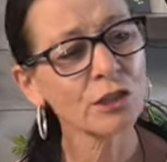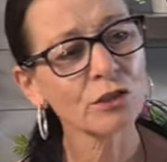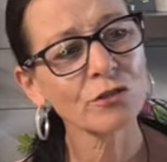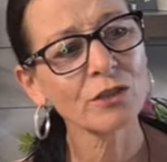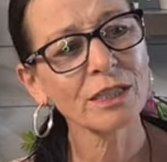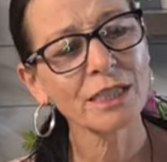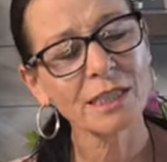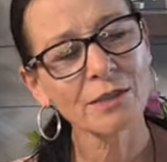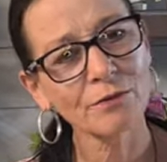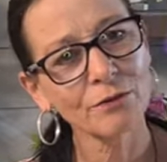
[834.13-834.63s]
as
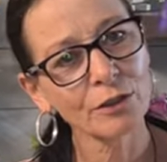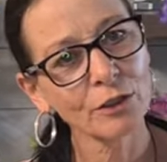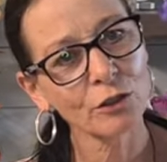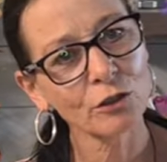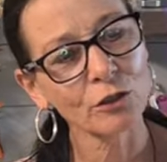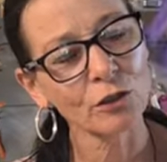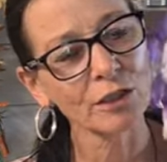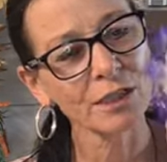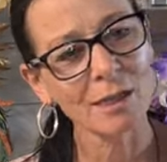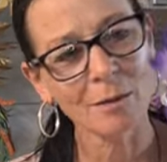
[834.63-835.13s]
three different
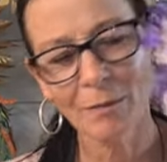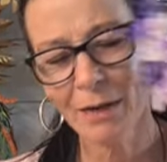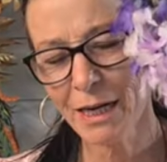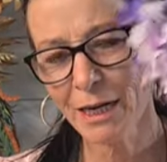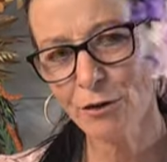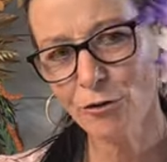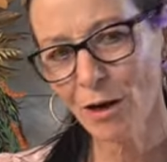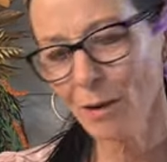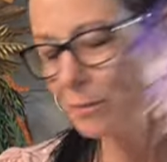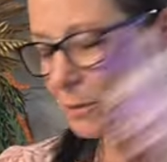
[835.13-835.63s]
colours, I
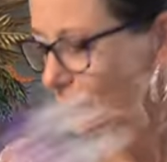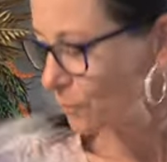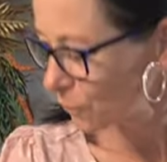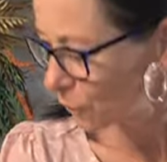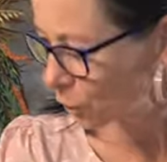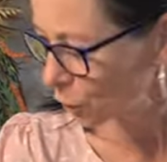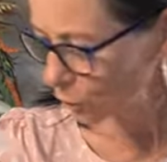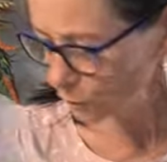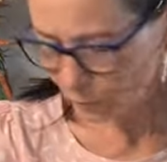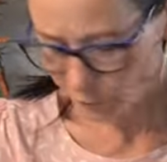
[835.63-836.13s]
may grab
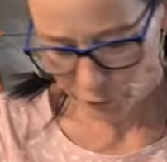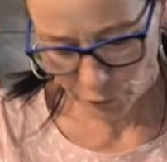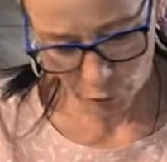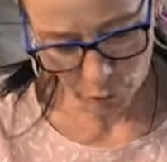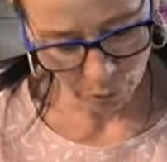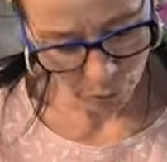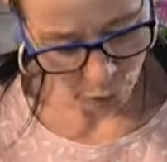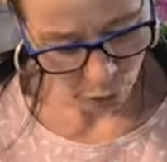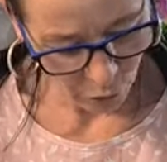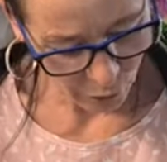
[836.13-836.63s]
a
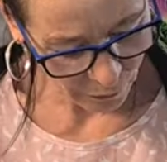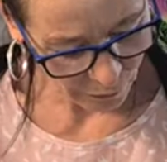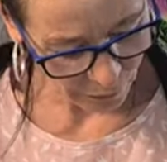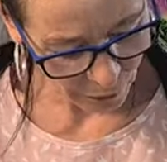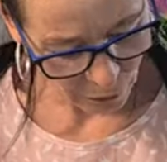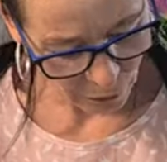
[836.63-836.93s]
few more of